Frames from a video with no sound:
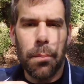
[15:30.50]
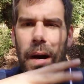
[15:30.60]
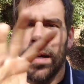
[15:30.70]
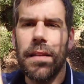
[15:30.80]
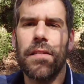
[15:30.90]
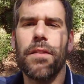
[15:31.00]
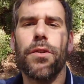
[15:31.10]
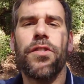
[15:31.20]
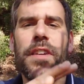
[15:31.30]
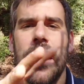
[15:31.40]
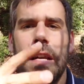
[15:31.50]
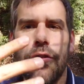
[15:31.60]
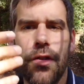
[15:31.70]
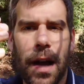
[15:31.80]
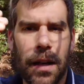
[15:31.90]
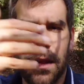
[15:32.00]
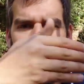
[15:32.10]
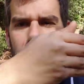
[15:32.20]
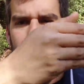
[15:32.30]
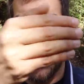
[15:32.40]
mind is under siege
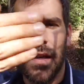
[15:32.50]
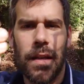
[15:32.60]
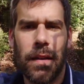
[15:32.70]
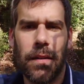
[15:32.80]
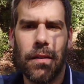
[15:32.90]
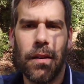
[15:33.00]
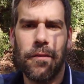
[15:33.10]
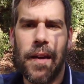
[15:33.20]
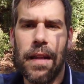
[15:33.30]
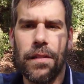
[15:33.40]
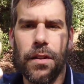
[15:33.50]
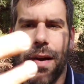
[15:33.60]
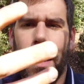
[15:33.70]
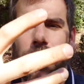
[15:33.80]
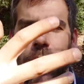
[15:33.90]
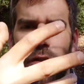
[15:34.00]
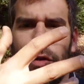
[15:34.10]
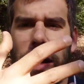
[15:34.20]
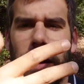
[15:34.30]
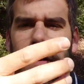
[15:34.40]
and the fence around, it
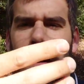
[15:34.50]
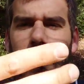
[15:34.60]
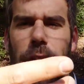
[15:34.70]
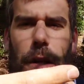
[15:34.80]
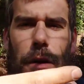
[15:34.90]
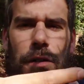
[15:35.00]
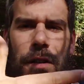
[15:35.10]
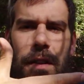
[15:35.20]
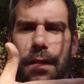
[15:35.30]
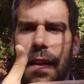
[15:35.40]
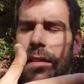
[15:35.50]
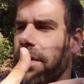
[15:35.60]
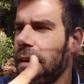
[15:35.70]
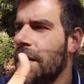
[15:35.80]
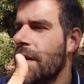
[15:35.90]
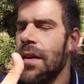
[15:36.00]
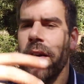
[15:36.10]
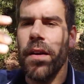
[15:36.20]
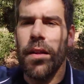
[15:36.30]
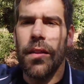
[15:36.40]
shrinks, it gets closer to the center.
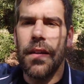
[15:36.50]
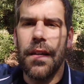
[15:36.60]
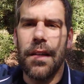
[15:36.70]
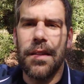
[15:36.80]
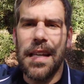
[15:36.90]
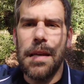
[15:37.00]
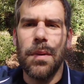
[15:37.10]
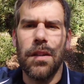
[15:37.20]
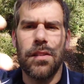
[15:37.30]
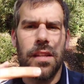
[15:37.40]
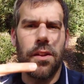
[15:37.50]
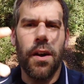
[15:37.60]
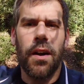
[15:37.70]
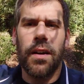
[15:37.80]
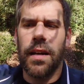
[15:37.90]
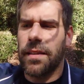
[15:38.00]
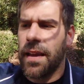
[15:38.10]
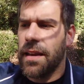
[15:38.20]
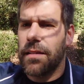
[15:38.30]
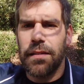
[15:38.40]
The demons, the dark, it
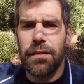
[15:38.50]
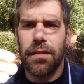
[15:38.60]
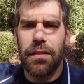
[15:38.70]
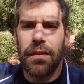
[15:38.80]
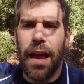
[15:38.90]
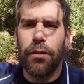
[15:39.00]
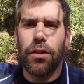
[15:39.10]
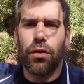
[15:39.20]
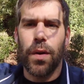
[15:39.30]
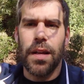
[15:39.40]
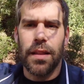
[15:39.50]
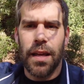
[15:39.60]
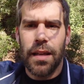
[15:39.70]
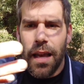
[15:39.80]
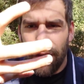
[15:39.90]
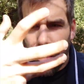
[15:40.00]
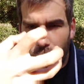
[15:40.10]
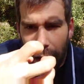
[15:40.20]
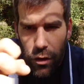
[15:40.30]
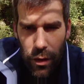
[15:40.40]
takes territory and they get
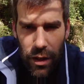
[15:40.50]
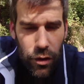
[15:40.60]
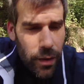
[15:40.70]
shrink